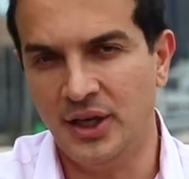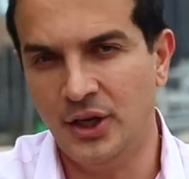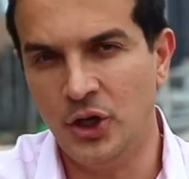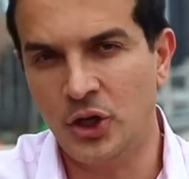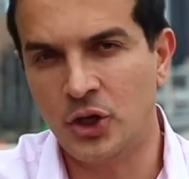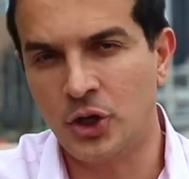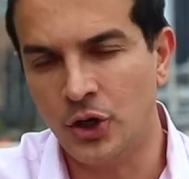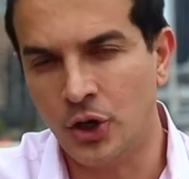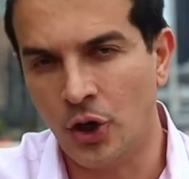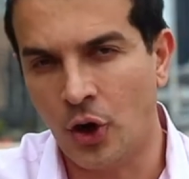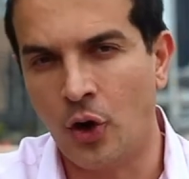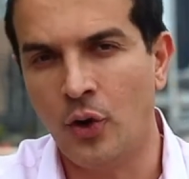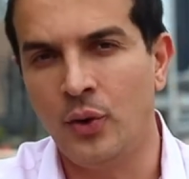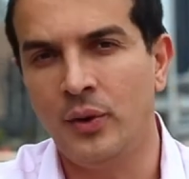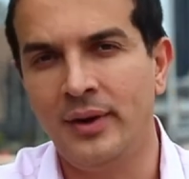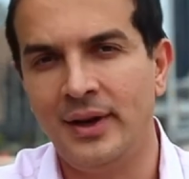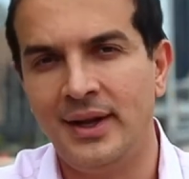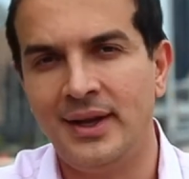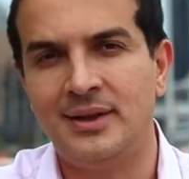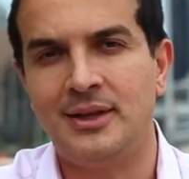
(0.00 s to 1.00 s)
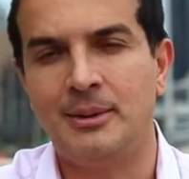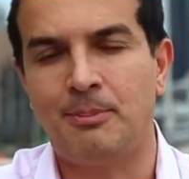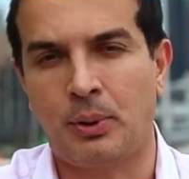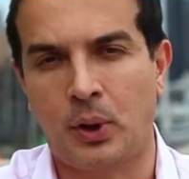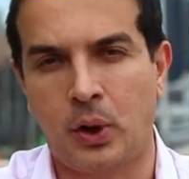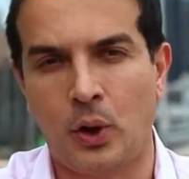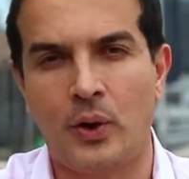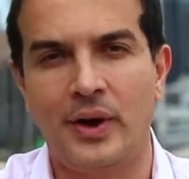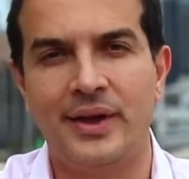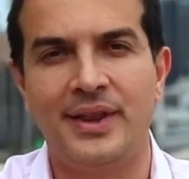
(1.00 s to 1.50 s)
You can only
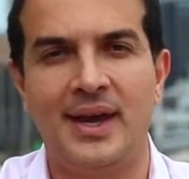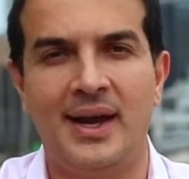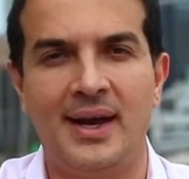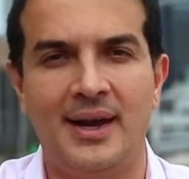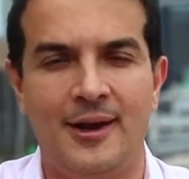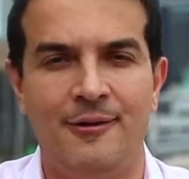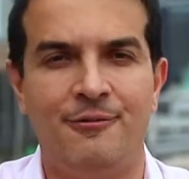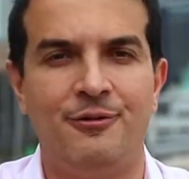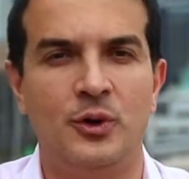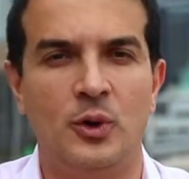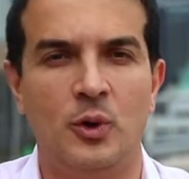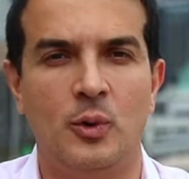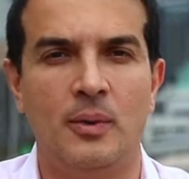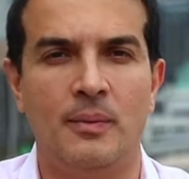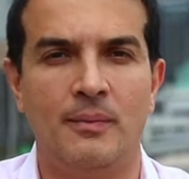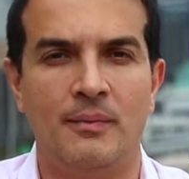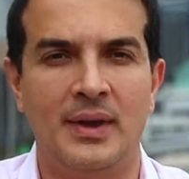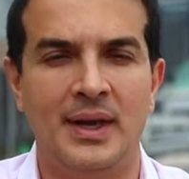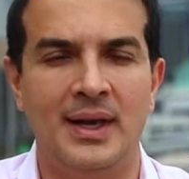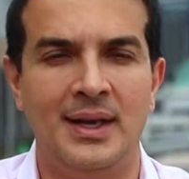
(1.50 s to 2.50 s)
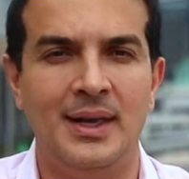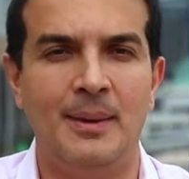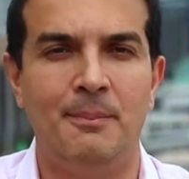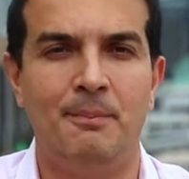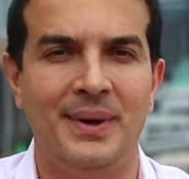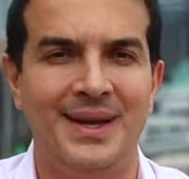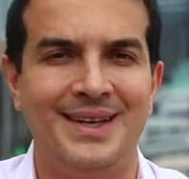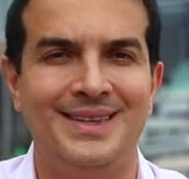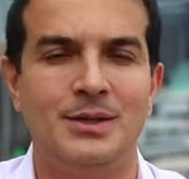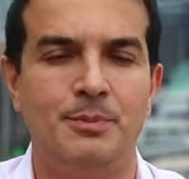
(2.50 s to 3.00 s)
deploy that if you're in the
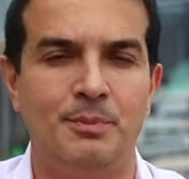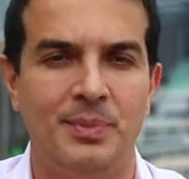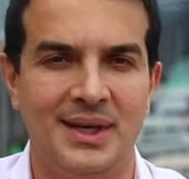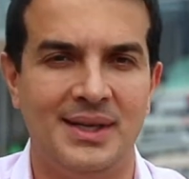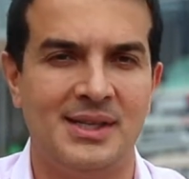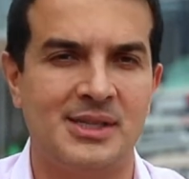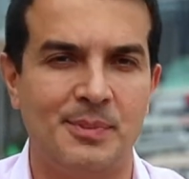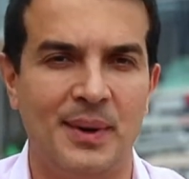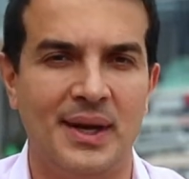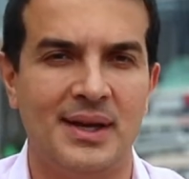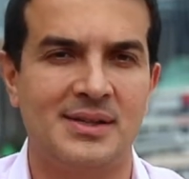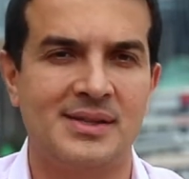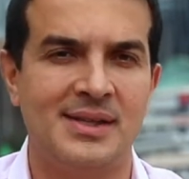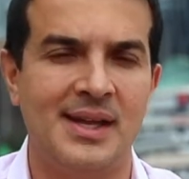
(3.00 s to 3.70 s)
B2B space.